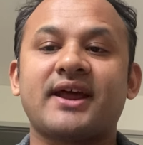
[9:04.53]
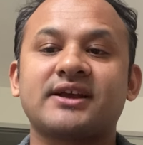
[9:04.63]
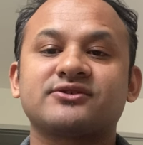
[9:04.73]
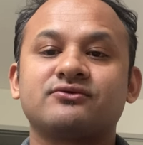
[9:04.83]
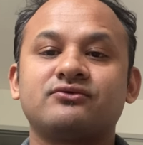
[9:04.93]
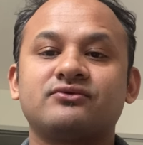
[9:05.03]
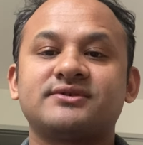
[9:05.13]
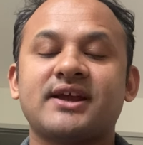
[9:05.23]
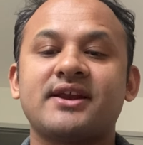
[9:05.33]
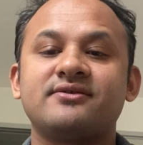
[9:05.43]
tax
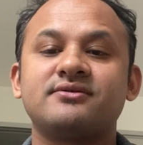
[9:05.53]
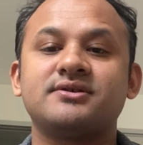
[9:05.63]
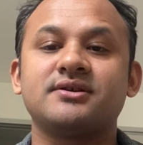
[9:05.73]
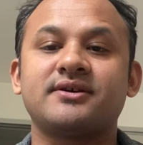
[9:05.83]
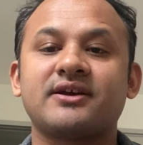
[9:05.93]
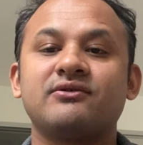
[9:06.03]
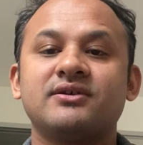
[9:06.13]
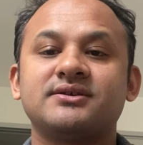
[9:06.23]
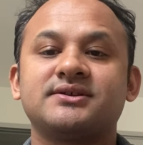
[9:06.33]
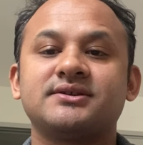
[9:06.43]
codes and
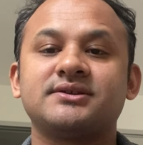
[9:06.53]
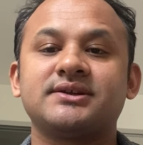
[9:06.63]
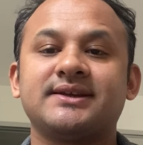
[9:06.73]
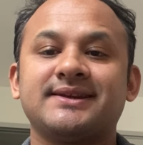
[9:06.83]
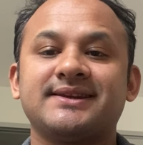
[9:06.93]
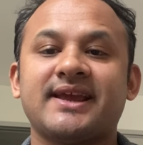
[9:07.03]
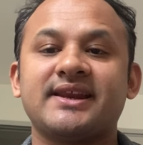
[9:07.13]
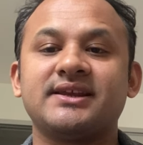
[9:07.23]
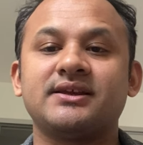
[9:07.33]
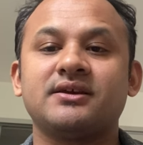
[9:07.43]
regulation in
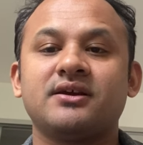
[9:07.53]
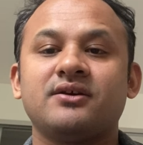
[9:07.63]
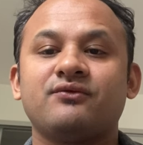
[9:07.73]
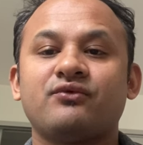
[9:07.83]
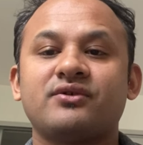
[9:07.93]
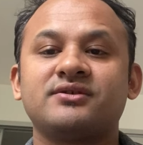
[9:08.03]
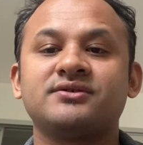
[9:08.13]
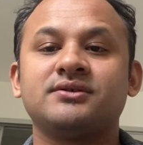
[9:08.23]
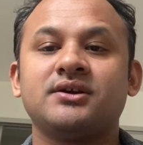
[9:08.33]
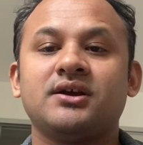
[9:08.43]
any
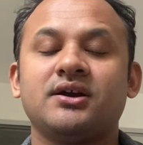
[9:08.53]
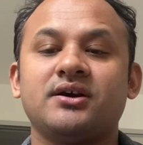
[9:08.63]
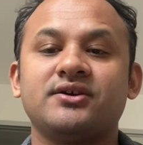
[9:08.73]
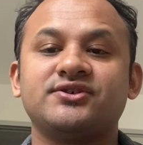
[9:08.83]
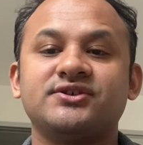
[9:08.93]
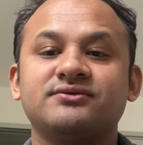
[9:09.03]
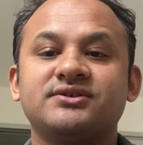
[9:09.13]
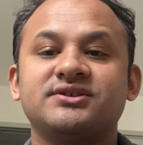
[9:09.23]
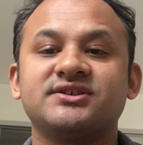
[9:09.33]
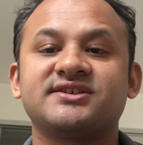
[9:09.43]
one
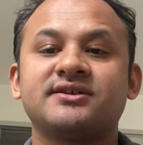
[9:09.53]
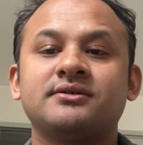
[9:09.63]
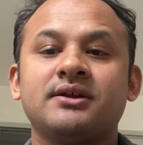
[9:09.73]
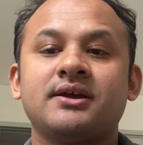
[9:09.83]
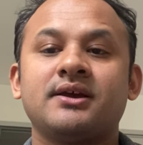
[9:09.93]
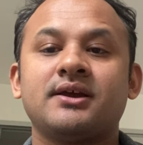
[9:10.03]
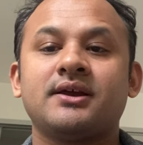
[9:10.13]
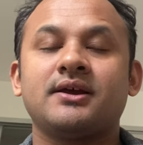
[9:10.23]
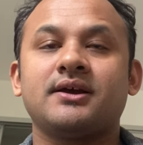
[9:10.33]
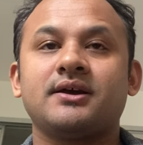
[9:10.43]
jurisdiction,
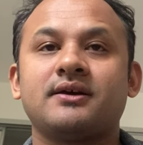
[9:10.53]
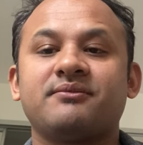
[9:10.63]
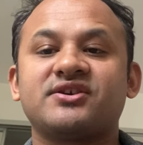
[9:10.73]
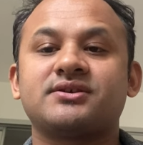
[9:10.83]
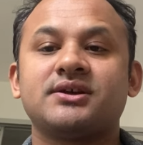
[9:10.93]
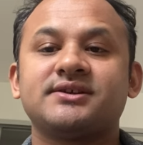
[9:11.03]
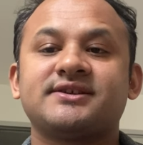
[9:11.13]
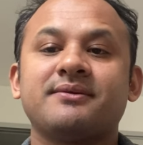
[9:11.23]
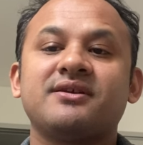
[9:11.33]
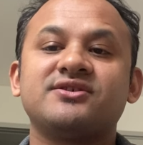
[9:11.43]
but
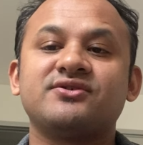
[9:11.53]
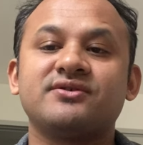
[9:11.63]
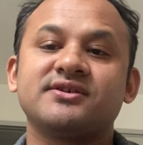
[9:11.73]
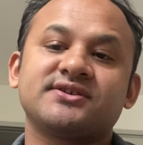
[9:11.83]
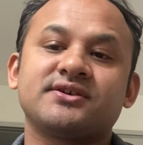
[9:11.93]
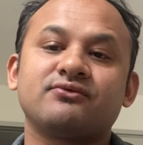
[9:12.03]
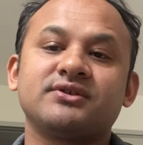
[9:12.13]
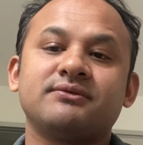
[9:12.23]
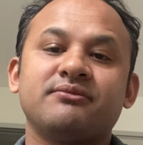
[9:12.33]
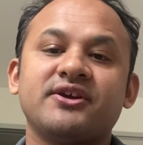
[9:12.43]
several jurisdictions
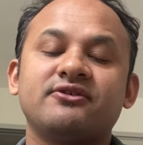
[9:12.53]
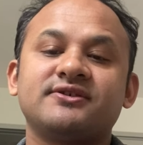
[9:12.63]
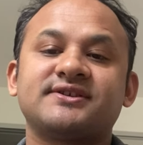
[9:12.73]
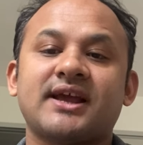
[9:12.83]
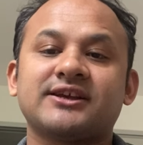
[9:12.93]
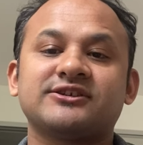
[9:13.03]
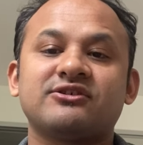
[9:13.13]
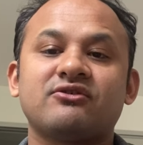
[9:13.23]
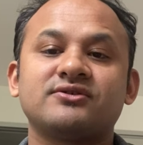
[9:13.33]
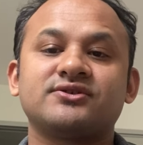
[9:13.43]
with various tax
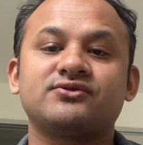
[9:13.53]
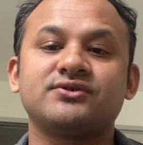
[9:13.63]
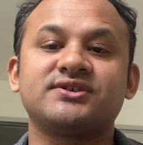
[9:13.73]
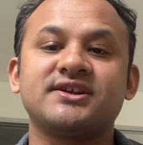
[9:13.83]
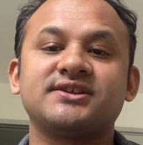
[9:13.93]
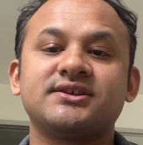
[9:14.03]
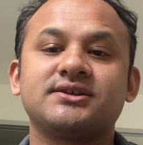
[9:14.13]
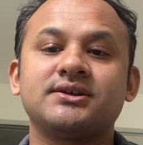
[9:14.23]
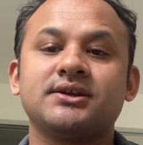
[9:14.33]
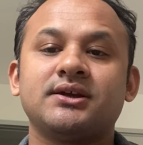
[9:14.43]
laws to
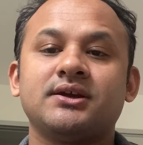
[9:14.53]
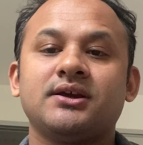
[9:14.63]
intensity